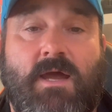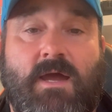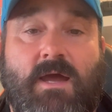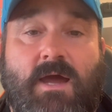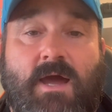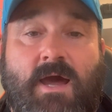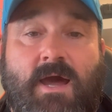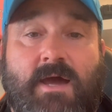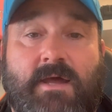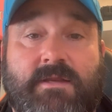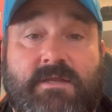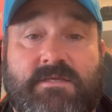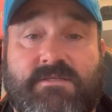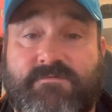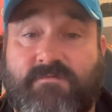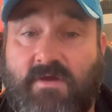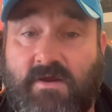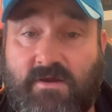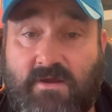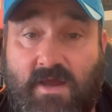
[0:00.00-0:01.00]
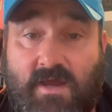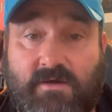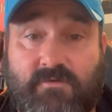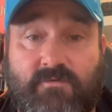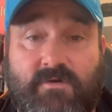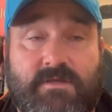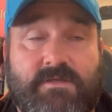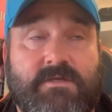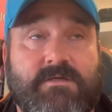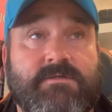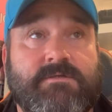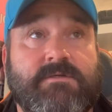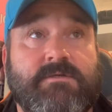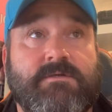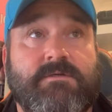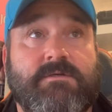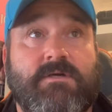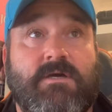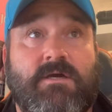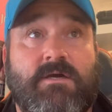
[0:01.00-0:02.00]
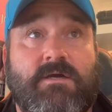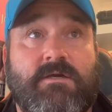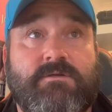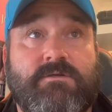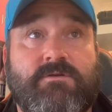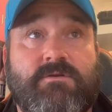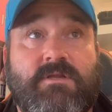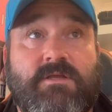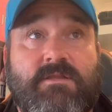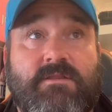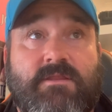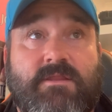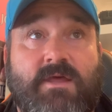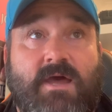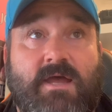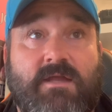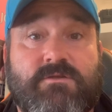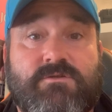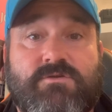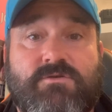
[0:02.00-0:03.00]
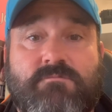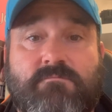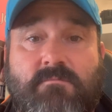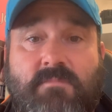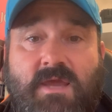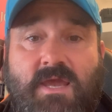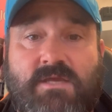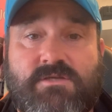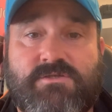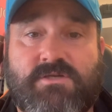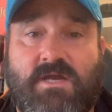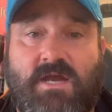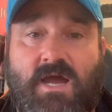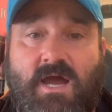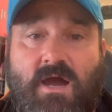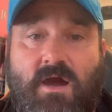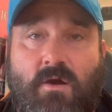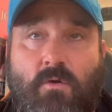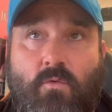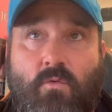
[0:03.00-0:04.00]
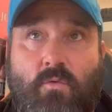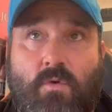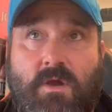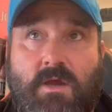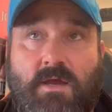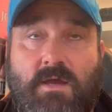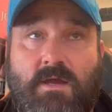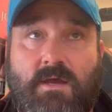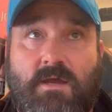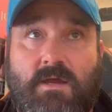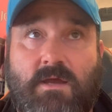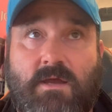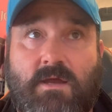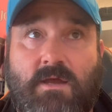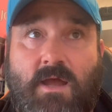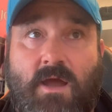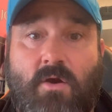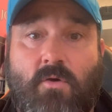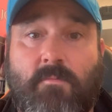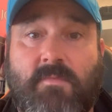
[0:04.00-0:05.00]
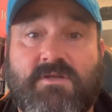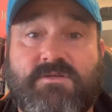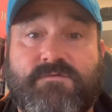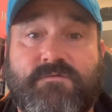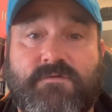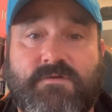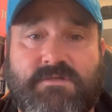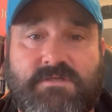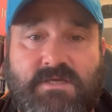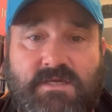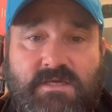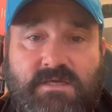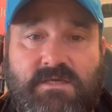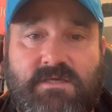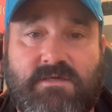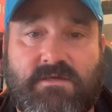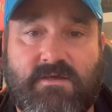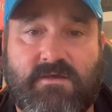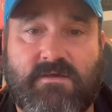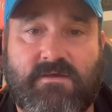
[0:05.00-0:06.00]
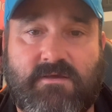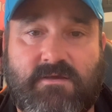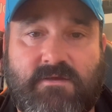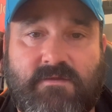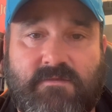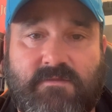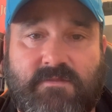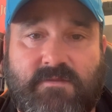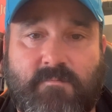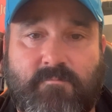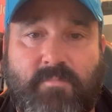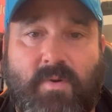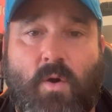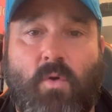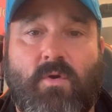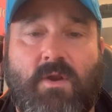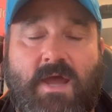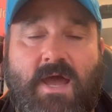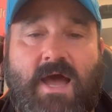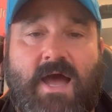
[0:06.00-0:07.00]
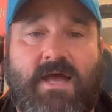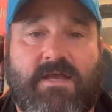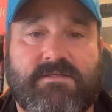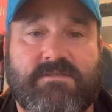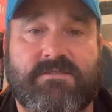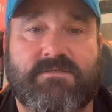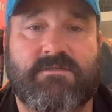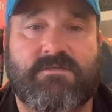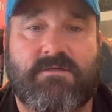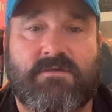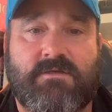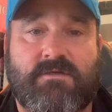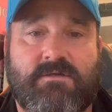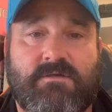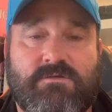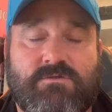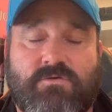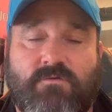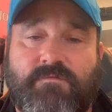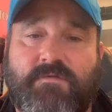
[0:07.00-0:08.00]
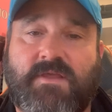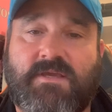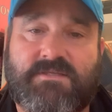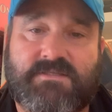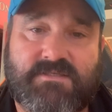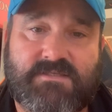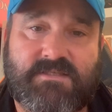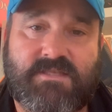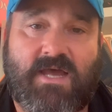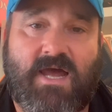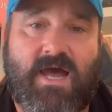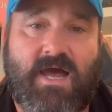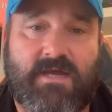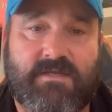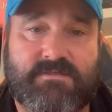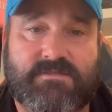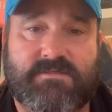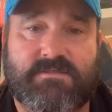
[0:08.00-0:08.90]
and it's very accurate. You need that to measure how much fatigue the bowler has. So if they start